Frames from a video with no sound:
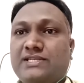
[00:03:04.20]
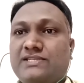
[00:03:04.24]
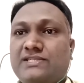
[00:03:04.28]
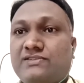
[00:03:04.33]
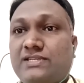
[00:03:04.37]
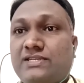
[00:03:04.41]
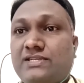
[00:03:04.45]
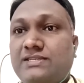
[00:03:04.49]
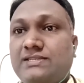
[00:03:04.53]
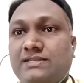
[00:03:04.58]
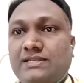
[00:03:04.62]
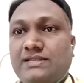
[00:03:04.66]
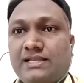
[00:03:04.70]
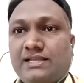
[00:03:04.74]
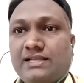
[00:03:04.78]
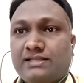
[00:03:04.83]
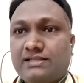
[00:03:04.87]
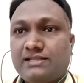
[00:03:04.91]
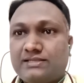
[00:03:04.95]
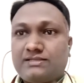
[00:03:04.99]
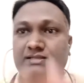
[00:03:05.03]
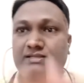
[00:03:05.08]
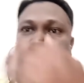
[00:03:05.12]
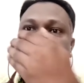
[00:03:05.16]
sneezes like
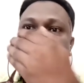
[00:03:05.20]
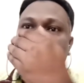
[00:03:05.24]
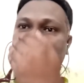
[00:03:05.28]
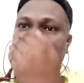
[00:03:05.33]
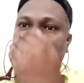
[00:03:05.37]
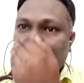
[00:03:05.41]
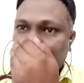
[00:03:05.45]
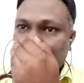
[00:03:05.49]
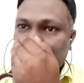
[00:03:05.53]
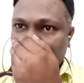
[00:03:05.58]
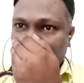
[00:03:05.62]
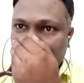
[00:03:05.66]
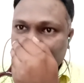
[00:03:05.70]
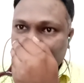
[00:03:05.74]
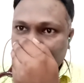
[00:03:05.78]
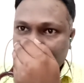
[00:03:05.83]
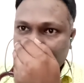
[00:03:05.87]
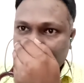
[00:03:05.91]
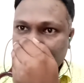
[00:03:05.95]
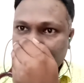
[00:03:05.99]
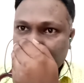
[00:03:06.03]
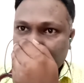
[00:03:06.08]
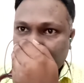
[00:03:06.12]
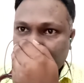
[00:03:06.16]
this,
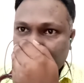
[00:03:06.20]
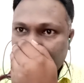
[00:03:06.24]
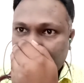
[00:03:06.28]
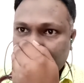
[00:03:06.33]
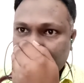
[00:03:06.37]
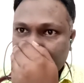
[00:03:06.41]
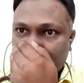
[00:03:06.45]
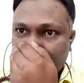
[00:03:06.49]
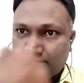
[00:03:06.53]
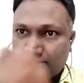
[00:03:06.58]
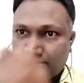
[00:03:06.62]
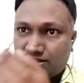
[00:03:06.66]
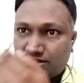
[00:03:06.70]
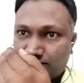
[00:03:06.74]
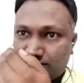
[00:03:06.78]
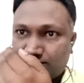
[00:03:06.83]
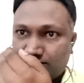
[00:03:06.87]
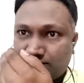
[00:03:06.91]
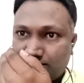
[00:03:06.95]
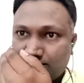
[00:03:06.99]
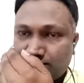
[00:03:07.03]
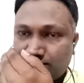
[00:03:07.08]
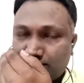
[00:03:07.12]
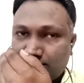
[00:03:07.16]
okay, he does
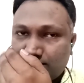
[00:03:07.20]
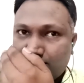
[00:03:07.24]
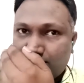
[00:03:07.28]
that,